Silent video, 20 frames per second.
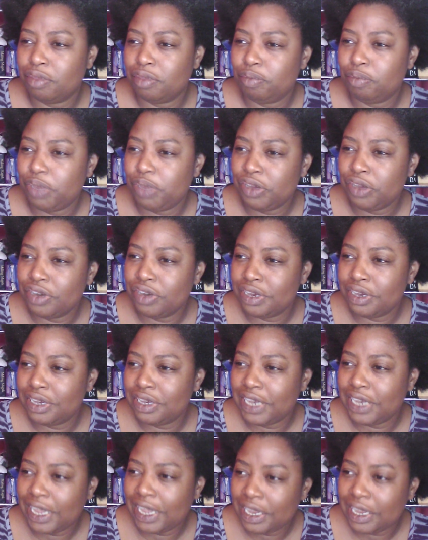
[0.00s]
bearded
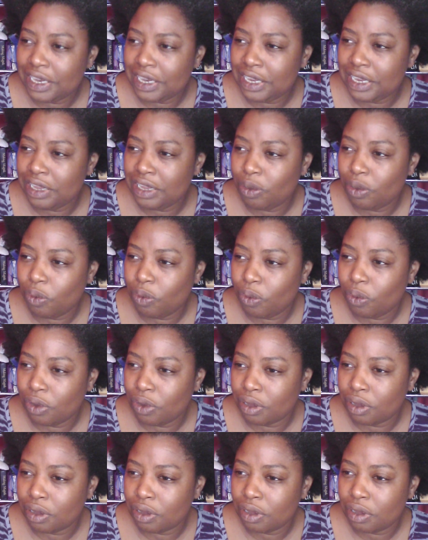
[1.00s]
nanny
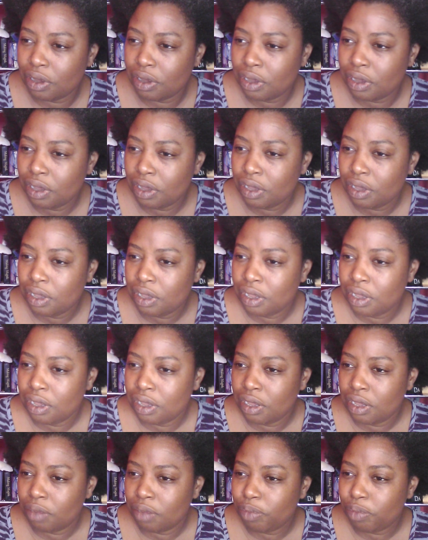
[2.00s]
or
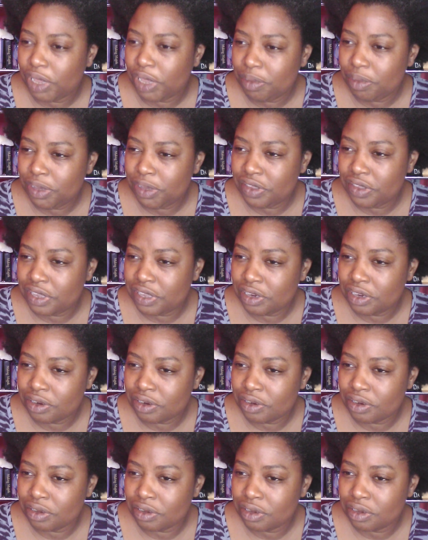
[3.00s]

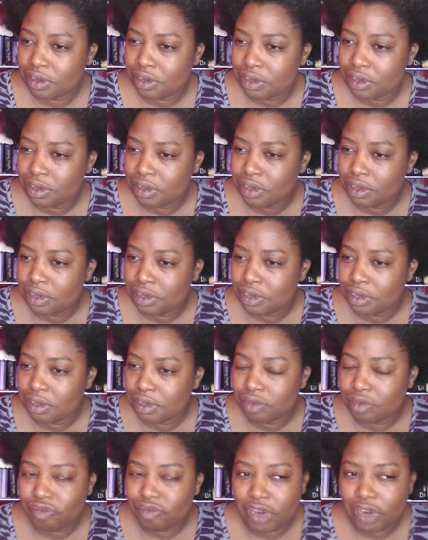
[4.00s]
babysitter,
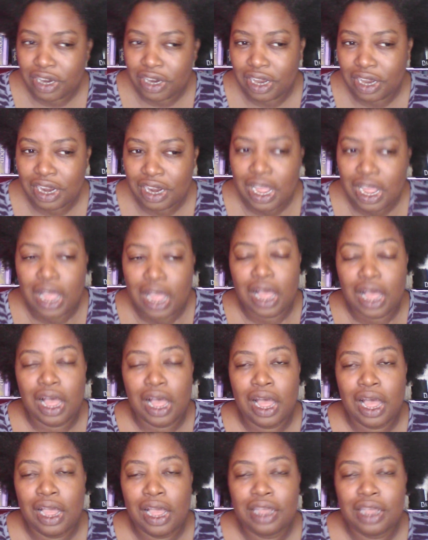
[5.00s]
redheaded.
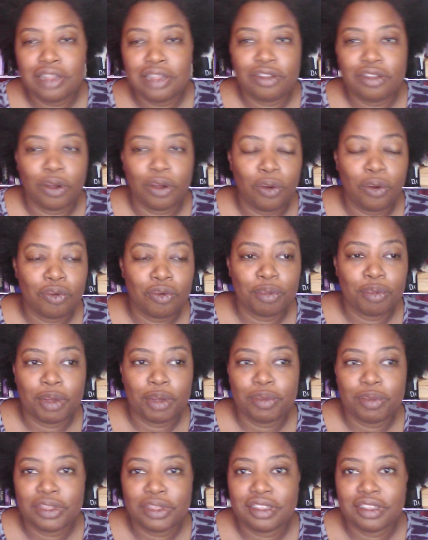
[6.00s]
I don't
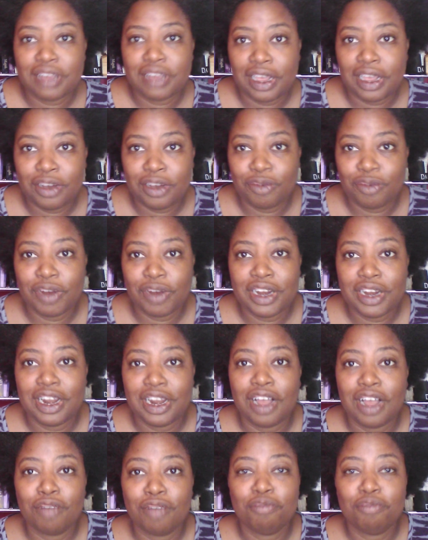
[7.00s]
remember the title right
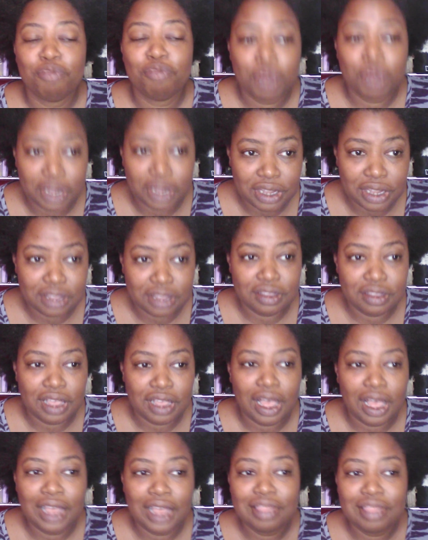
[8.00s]
now, but
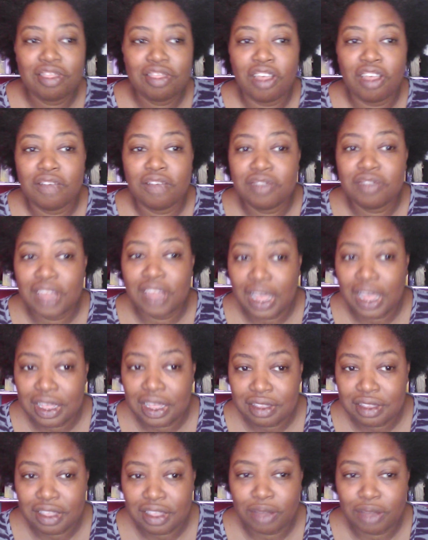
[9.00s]
I love that.
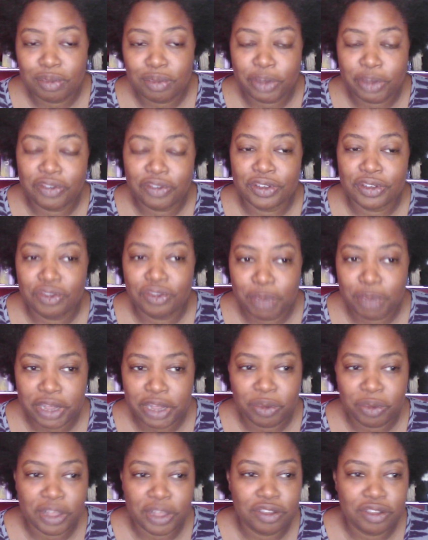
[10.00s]
That was my first Rebekah
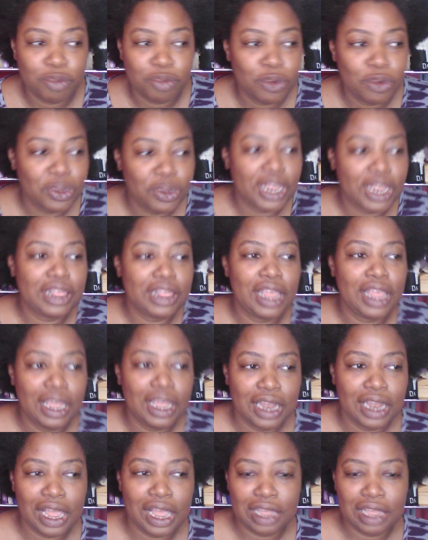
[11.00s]
Weatherspoon, and
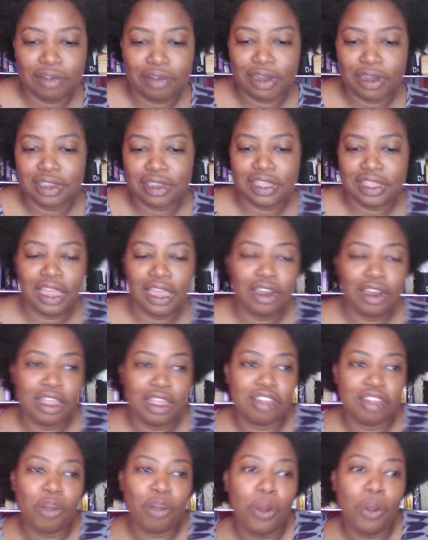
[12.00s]
then I read it again. Like,
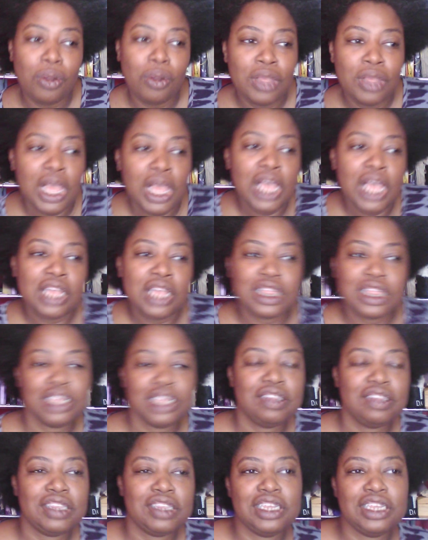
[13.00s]
oh,
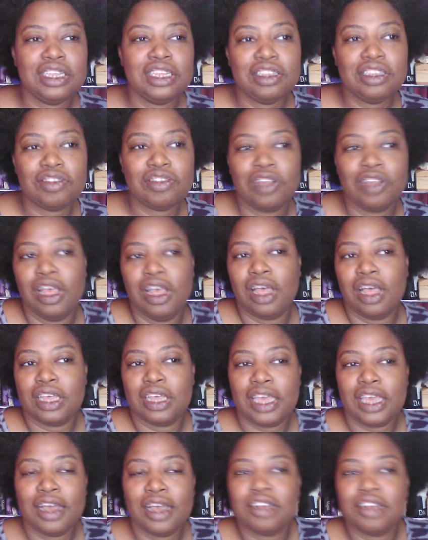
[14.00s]
this is a
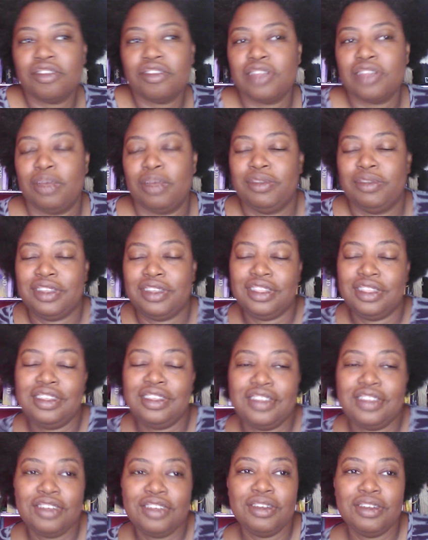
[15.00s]
character that was in this
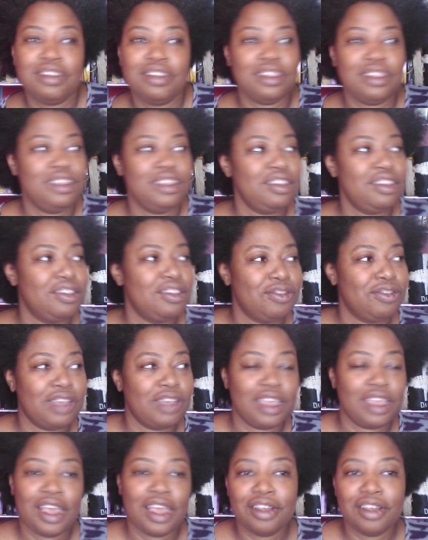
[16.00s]
series, and this is a
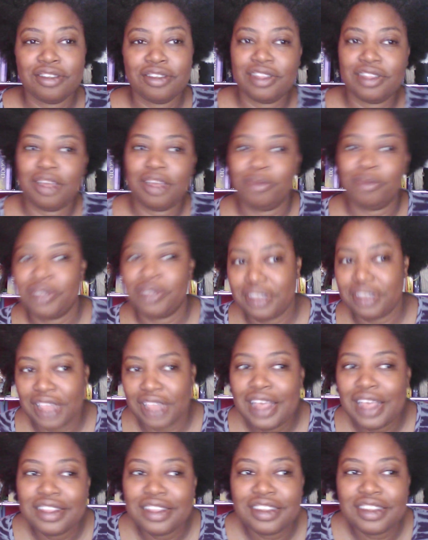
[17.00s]
character that was in
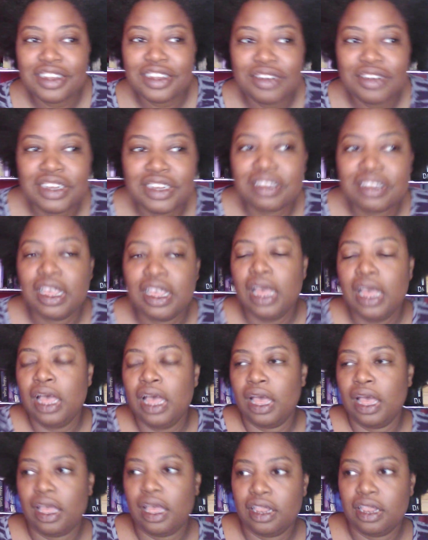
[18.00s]
that series.
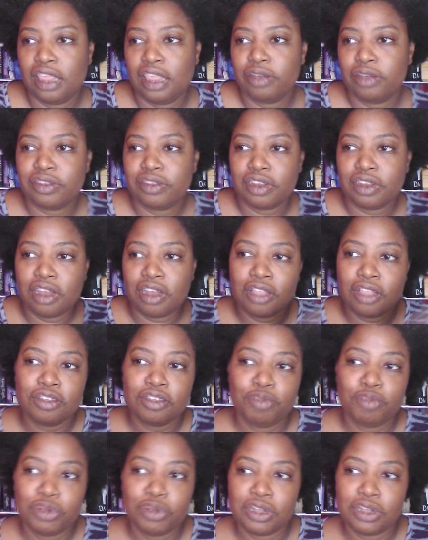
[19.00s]
And there's another
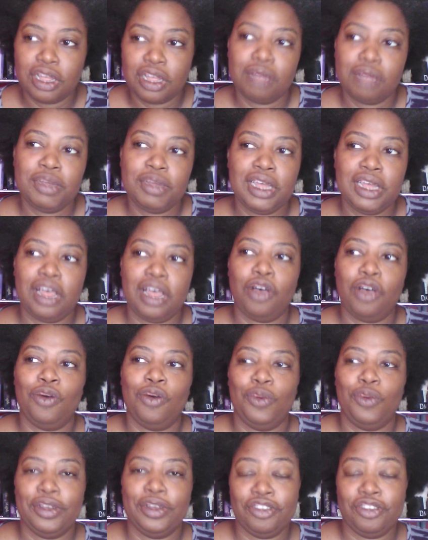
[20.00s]
book coming out
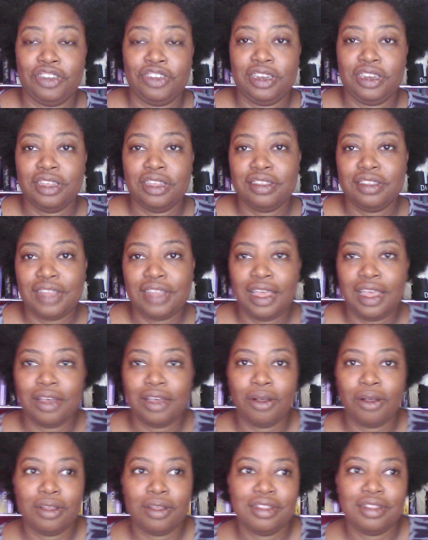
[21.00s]
where she does that
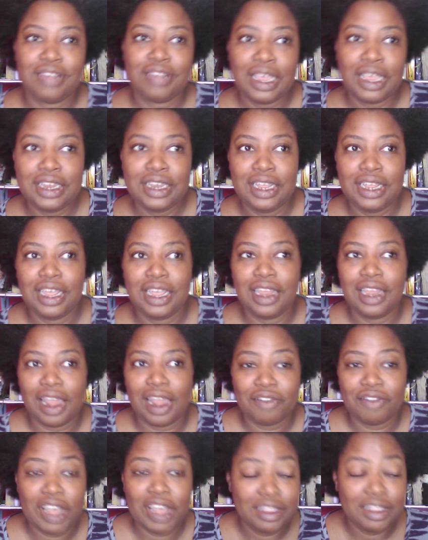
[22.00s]
called Zenny, and
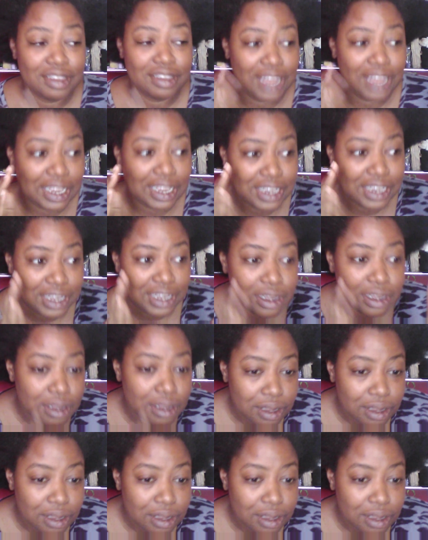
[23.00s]
I've had Zenny